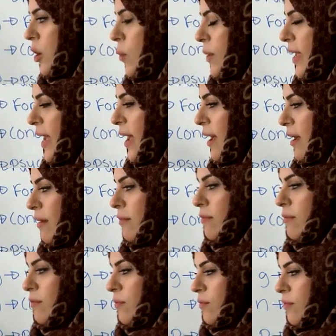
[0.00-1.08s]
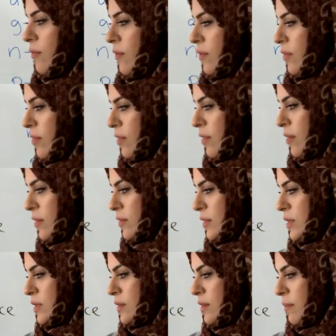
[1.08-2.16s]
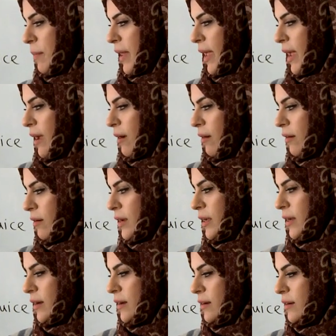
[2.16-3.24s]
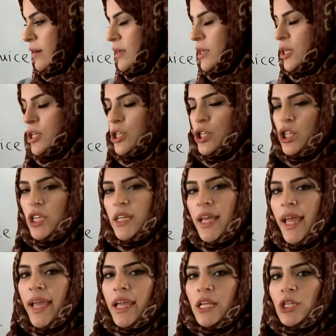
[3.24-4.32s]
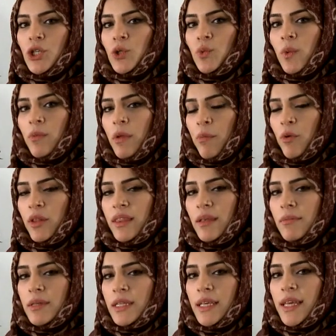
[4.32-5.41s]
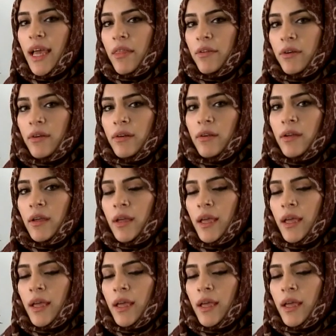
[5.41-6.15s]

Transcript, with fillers: We have the, the, the pair here, GH, when we put them together,